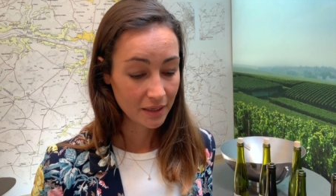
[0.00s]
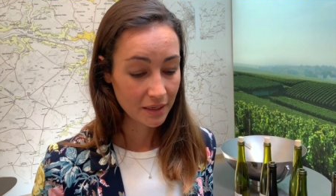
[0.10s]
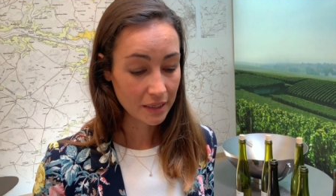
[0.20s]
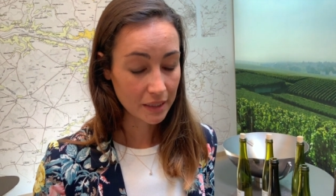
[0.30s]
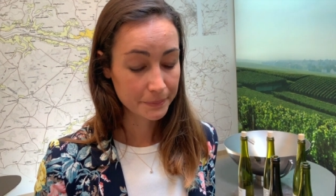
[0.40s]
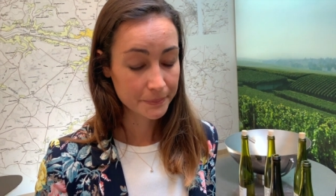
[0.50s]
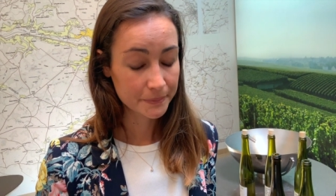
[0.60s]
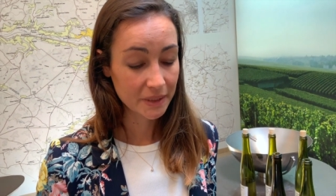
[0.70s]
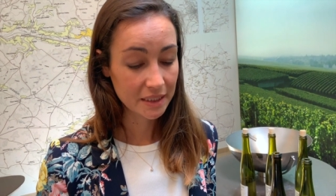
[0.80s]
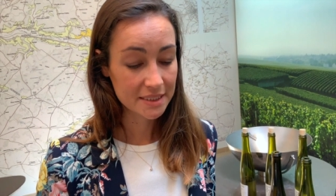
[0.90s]

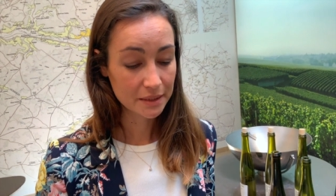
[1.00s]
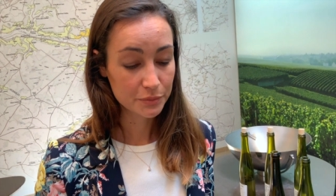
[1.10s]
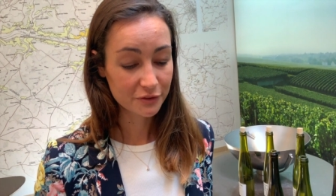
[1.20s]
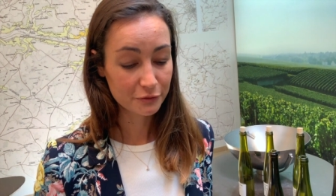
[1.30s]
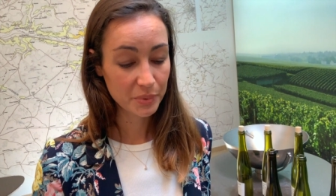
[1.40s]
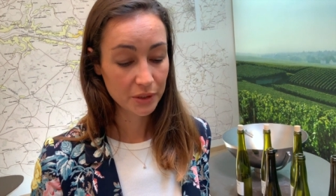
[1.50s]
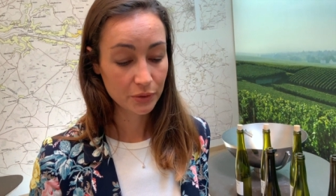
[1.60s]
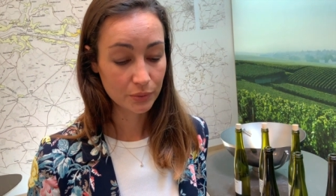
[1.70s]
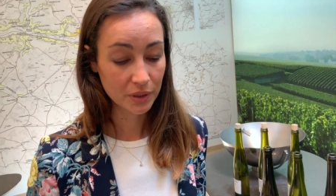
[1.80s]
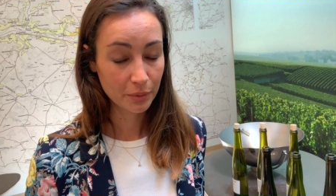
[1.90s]
In terms of
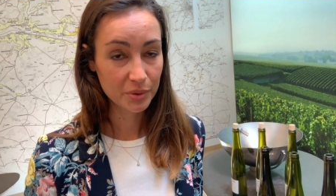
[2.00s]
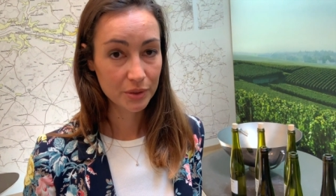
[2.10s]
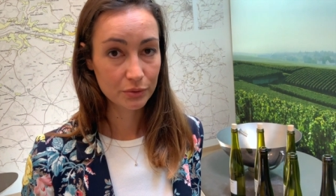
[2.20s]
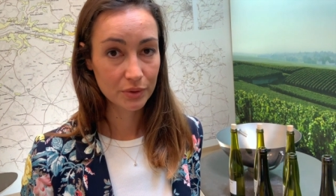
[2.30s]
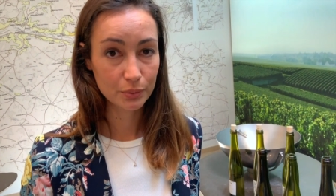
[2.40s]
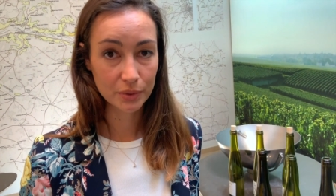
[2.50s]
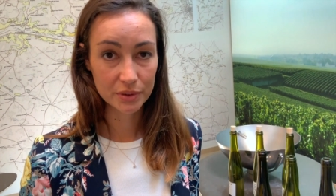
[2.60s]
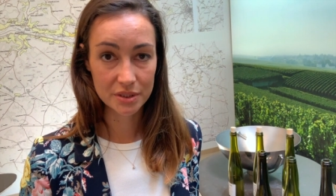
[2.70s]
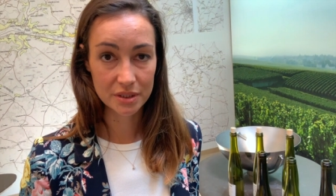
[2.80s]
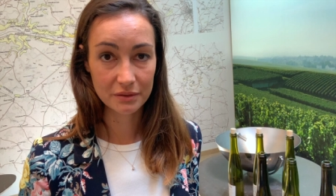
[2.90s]
Pinot Noir
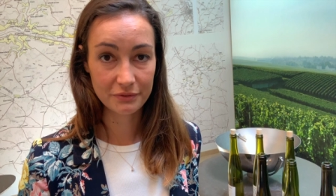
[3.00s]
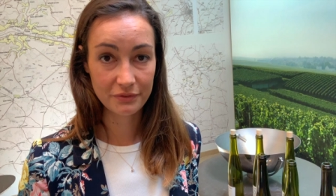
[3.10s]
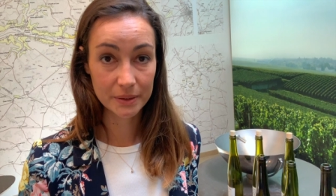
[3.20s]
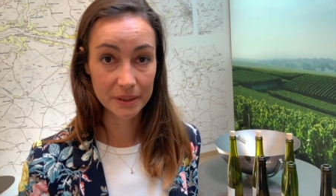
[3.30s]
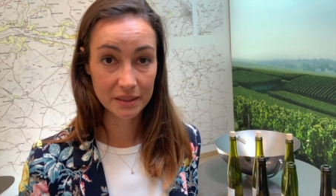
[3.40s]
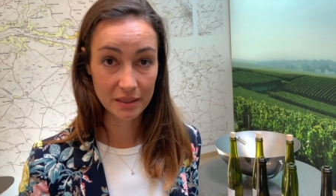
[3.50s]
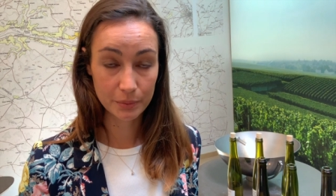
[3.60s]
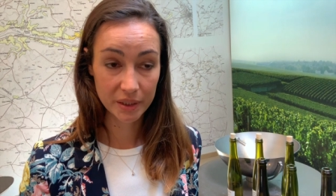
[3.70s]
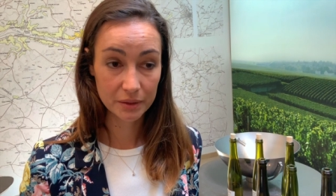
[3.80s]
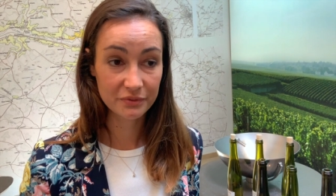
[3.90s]
was they
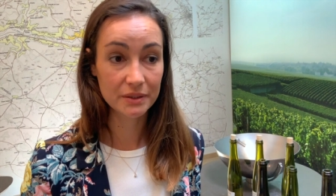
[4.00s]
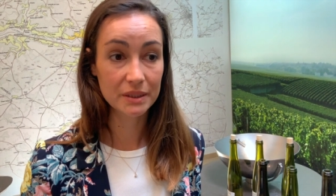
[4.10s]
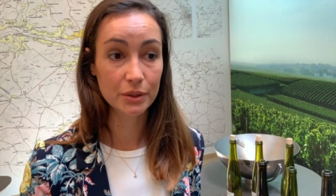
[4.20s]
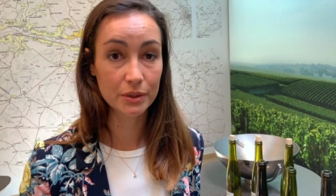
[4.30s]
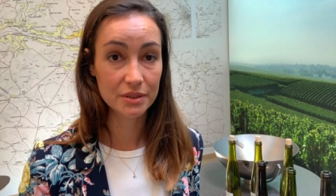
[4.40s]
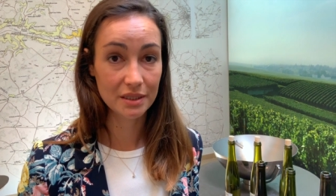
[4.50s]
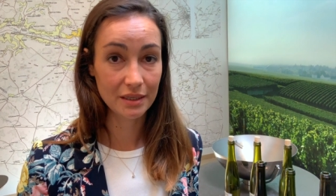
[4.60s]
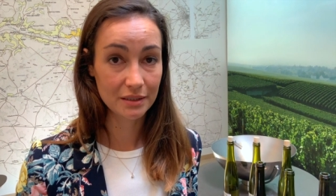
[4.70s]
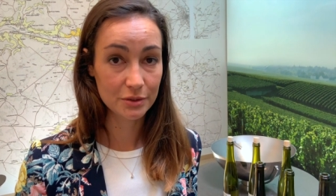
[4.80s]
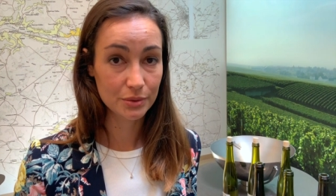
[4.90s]
were very good
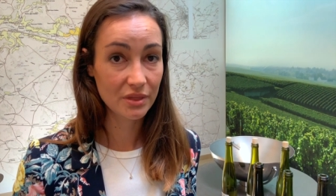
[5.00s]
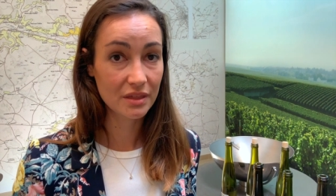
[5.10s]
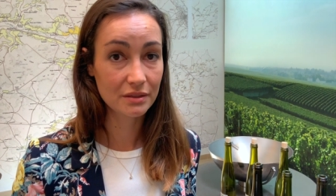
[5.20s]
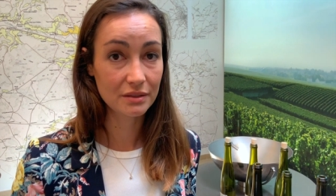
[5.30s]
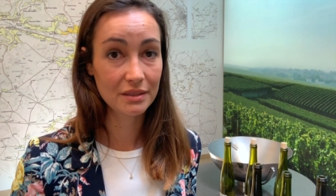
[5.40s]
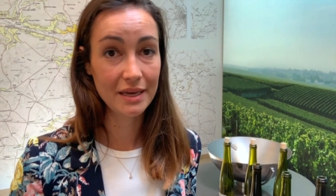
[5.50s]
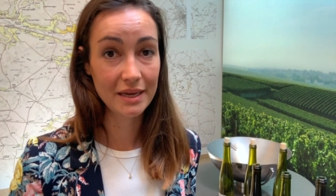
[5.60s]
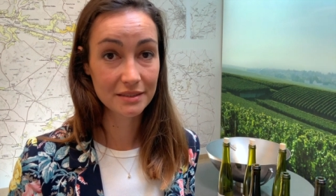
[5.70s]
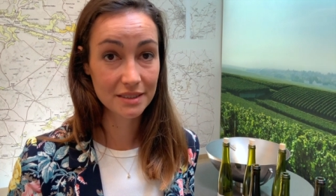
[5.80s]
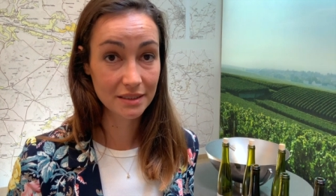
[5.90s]
in
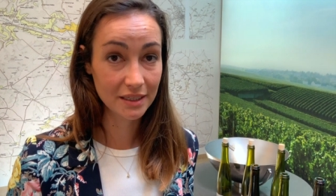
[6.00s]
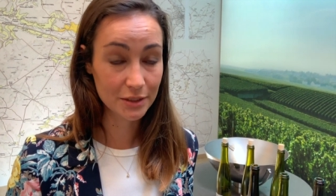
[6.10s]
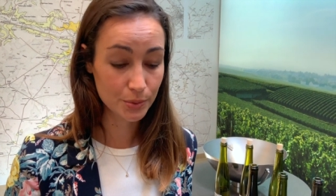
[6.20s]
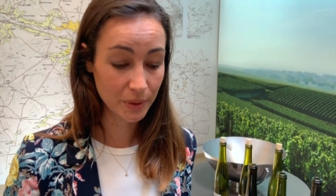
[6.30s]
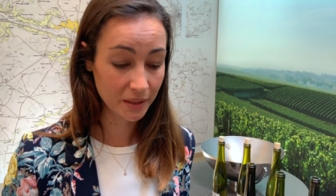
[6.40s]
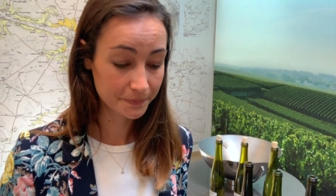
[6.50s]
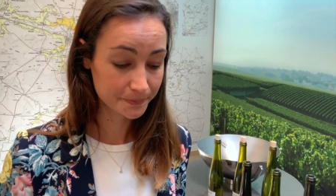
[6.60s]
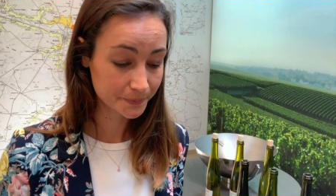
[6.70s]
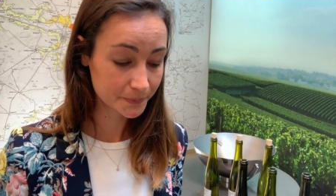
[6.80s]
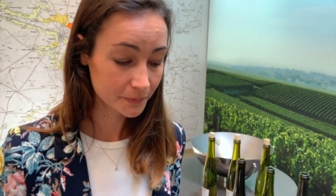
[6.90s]
2018 as
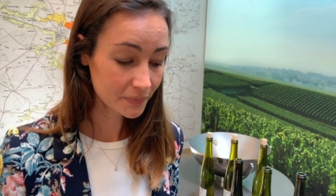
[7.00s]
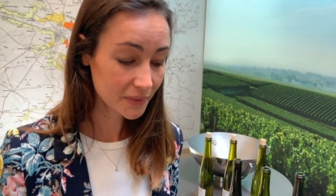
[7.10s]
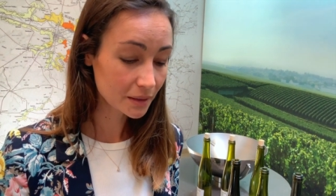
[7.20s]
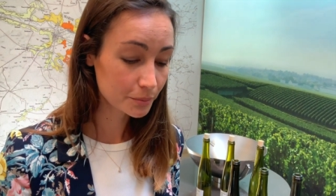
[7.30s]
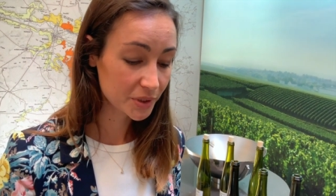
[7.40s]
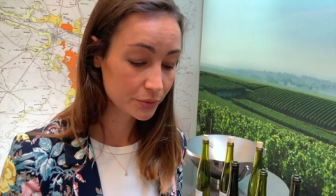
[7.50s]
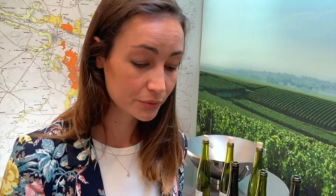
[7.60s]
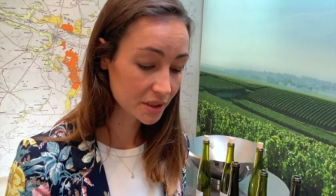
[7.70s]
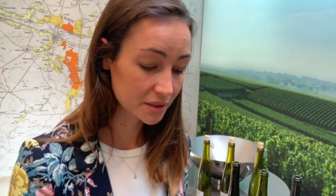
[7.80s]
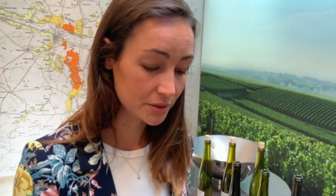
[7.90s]
well. Pinot
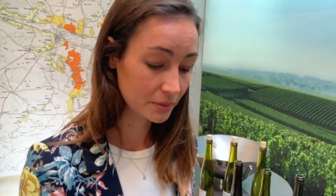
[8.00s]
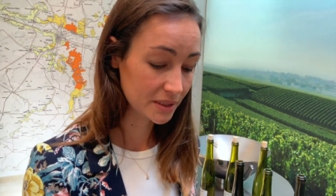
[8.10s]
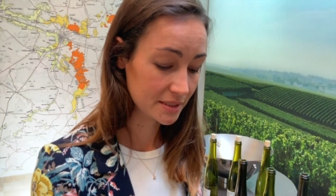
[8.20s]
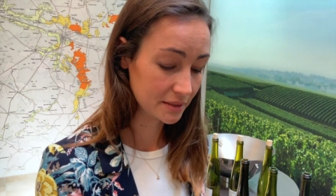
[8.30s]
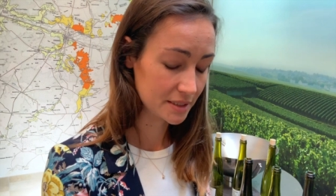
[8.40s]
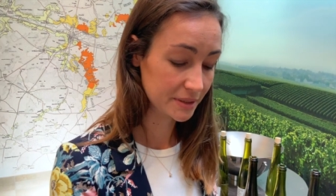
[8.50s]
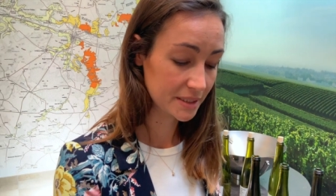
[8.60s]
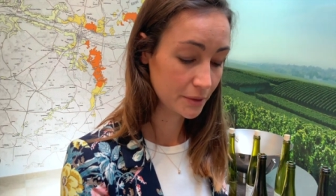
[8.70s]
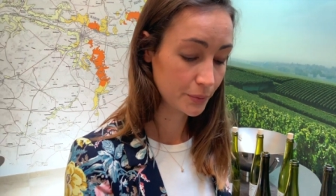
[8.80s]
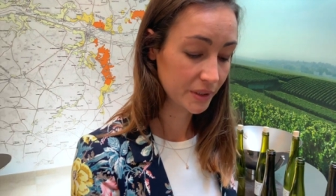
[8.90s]
Noir is always
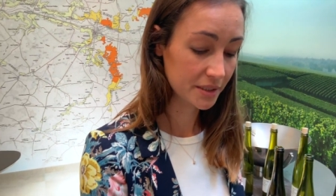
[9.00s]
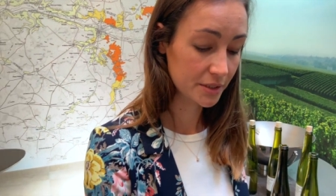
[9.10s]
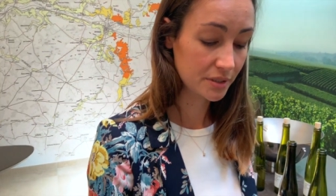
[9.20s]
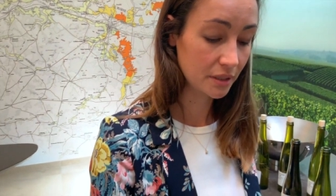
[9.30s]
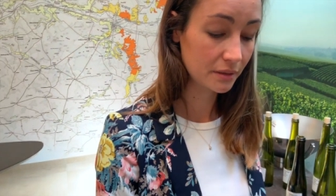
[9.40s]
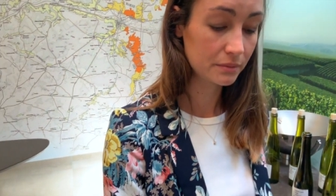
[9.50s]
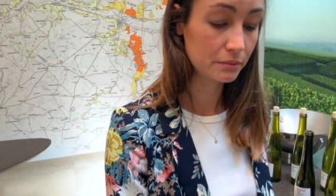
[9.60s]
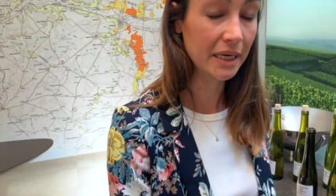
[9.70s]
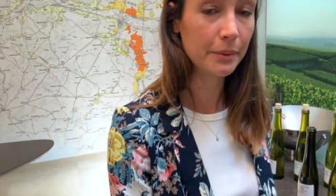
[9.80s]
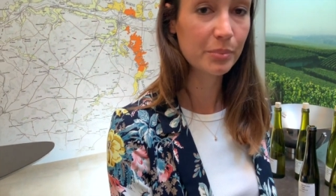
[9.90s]
interesting when it's
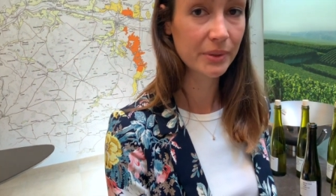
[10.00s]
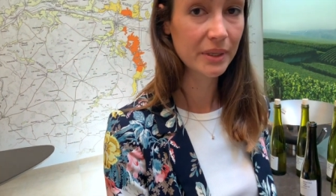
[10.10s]
ripe.